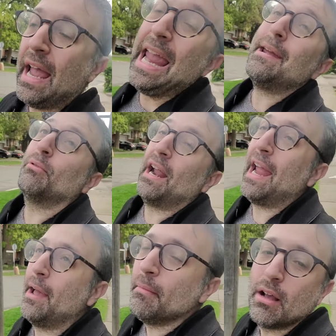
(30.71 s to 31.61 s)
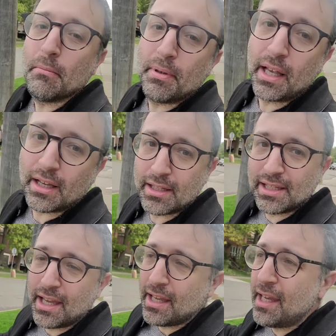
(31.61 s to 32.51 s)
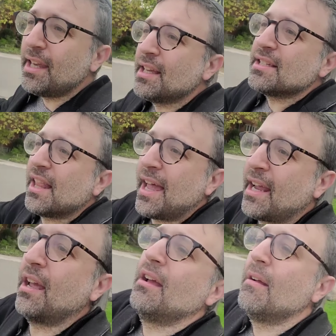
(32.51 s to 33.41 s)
Abraham, because he is like